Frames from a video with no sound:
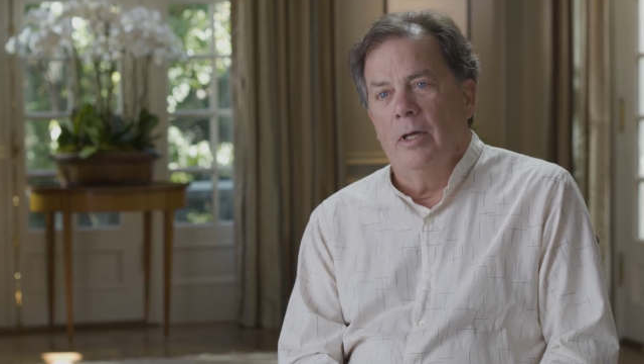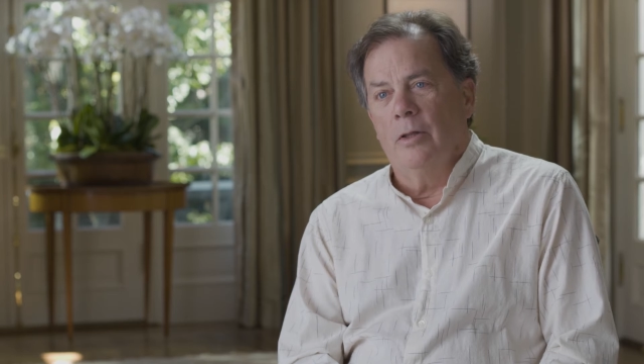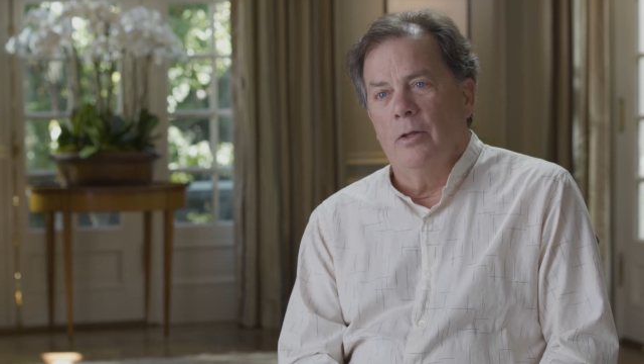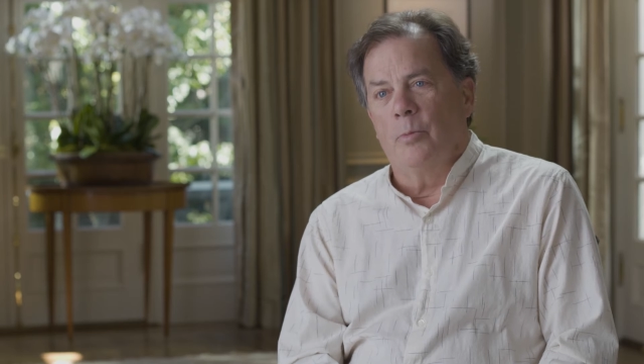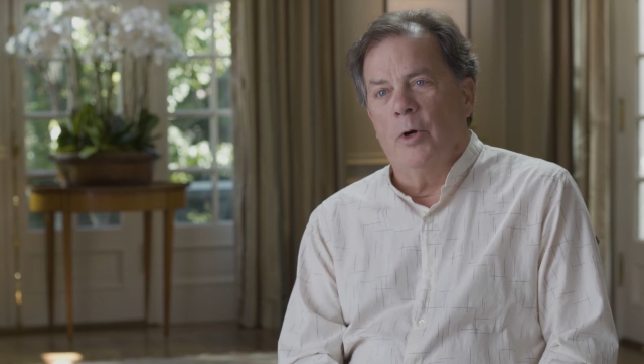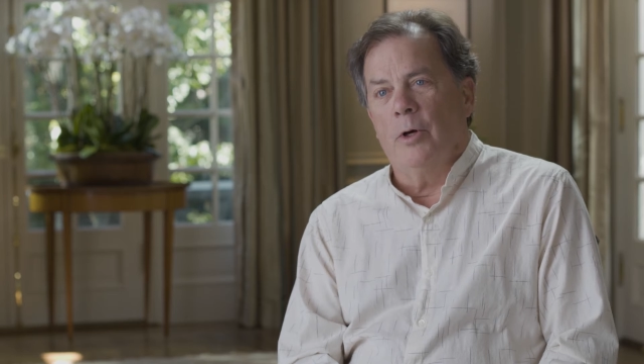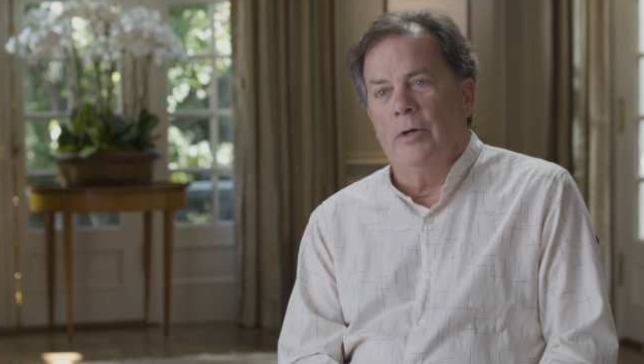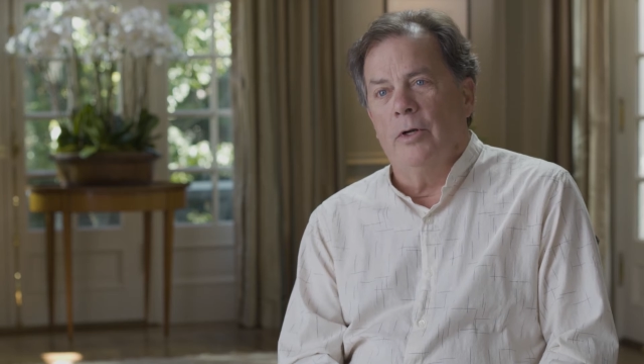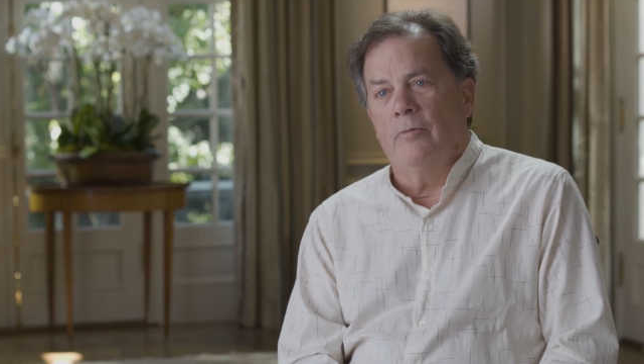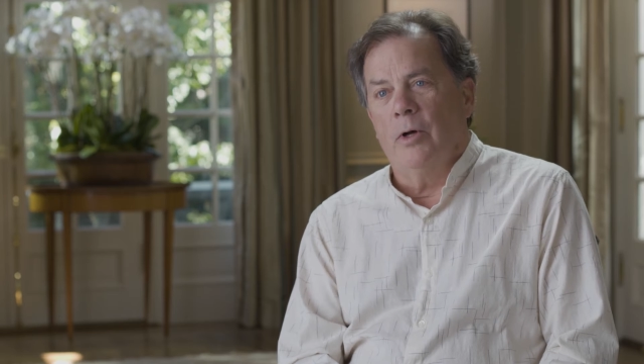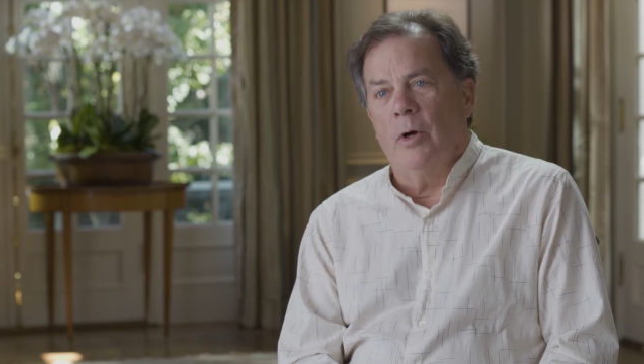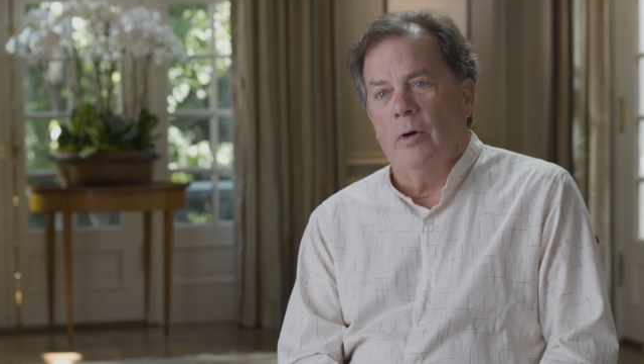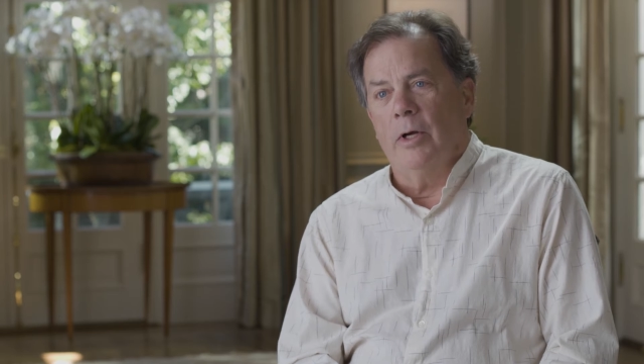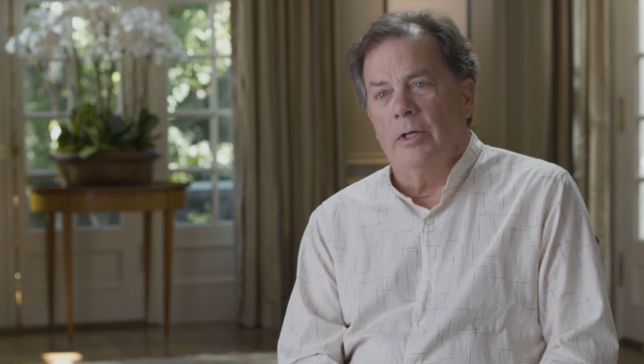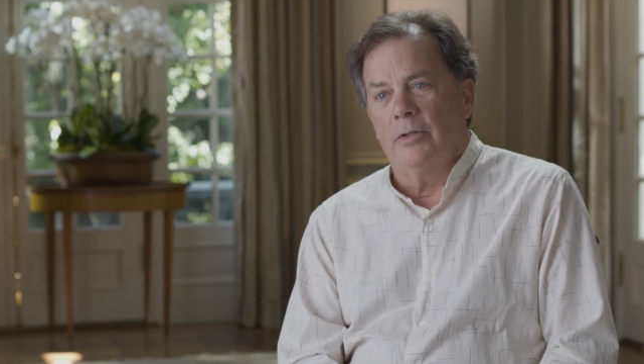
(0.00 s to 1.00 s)
the burden of
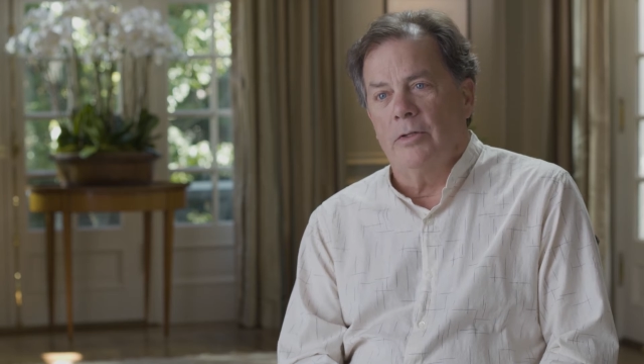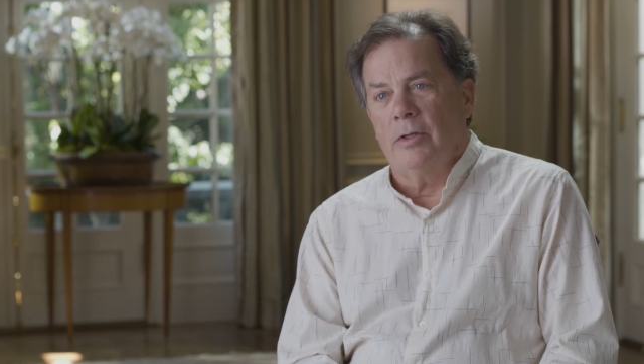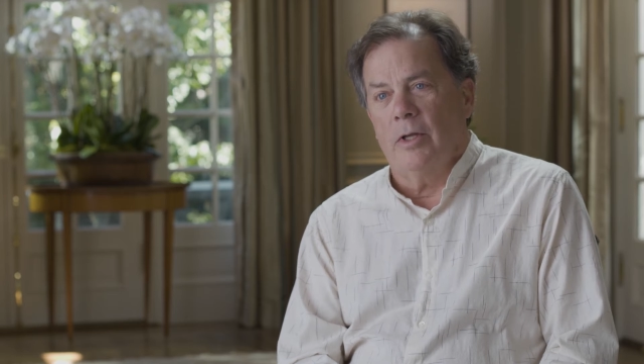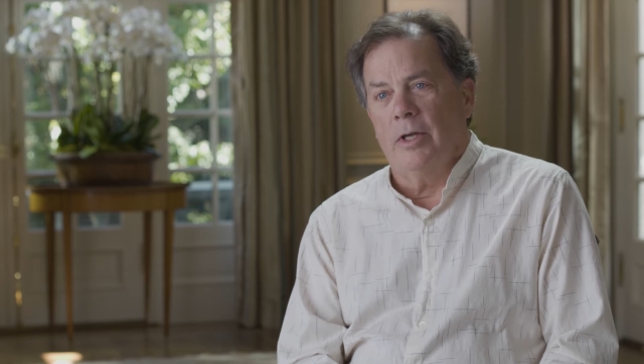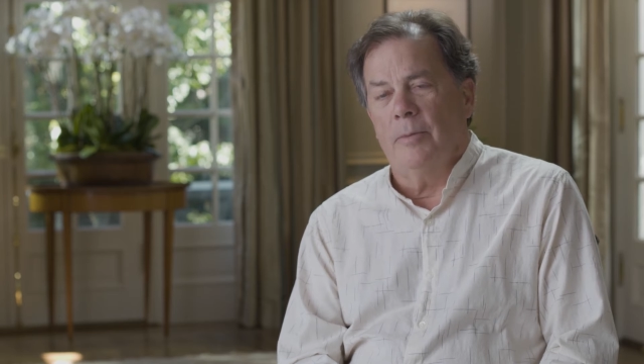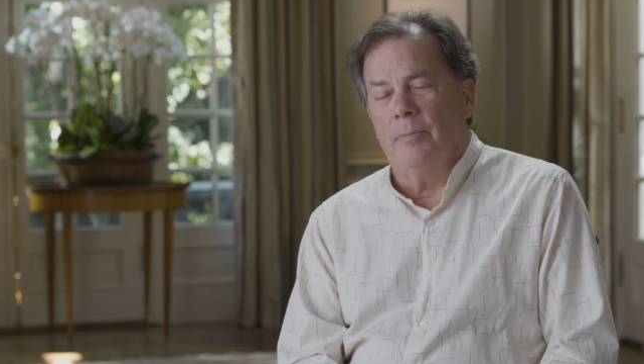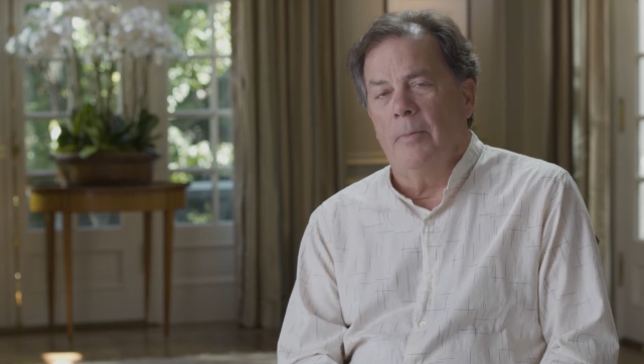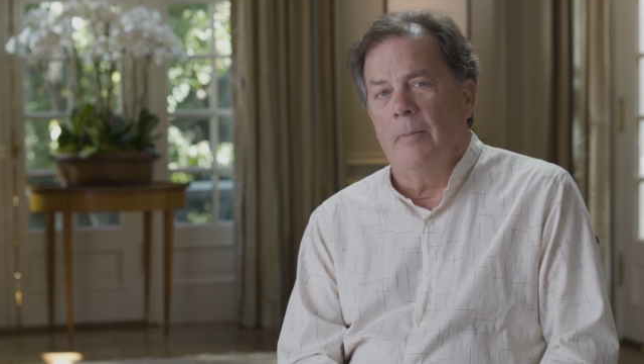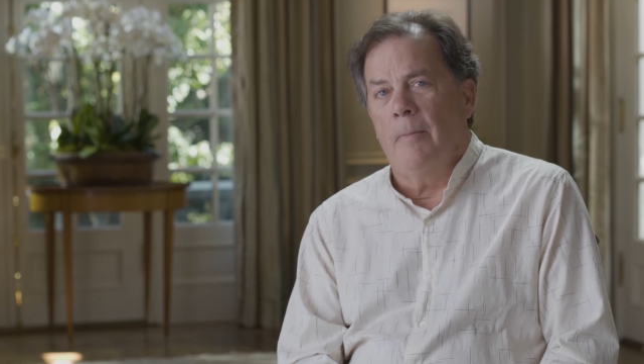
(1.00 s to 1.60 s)
going to sleep.